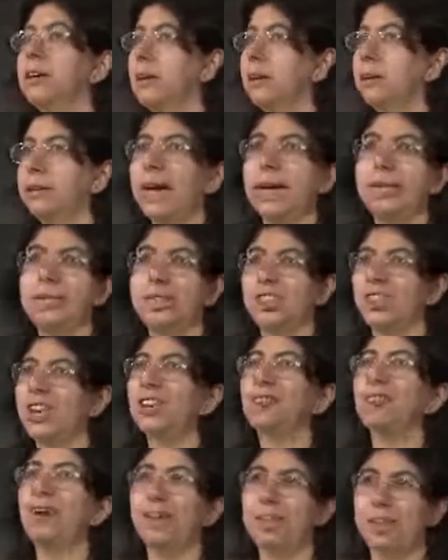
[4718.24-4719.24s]
that's
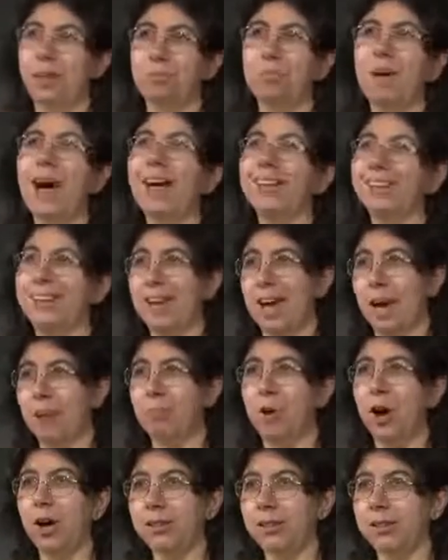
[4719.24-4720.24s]
generated by the
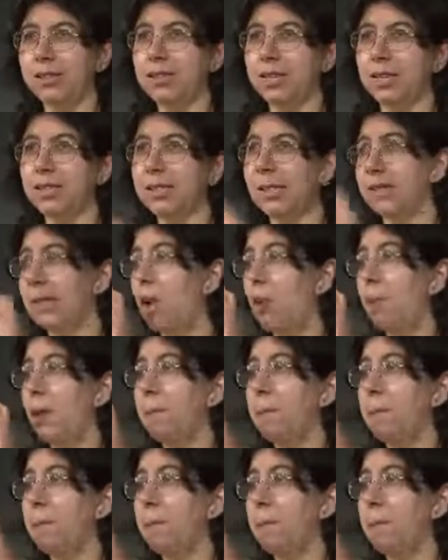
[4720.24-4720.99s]
hypothesis, and now we're